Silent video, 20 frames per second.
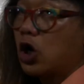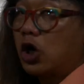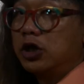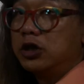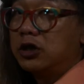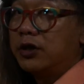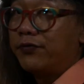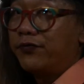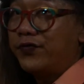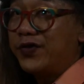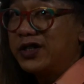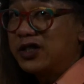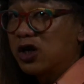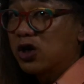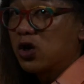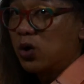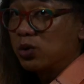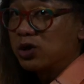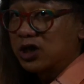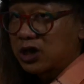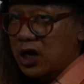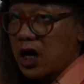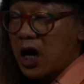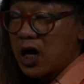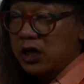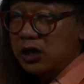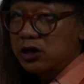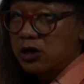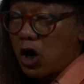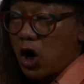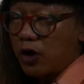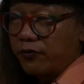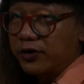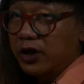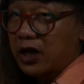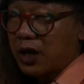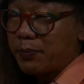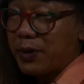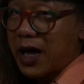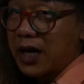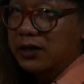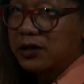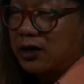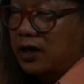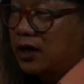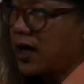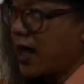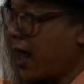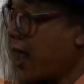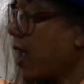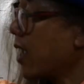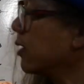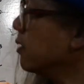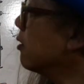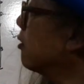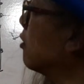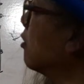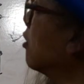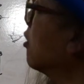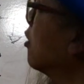on the physical size of the capacitor can.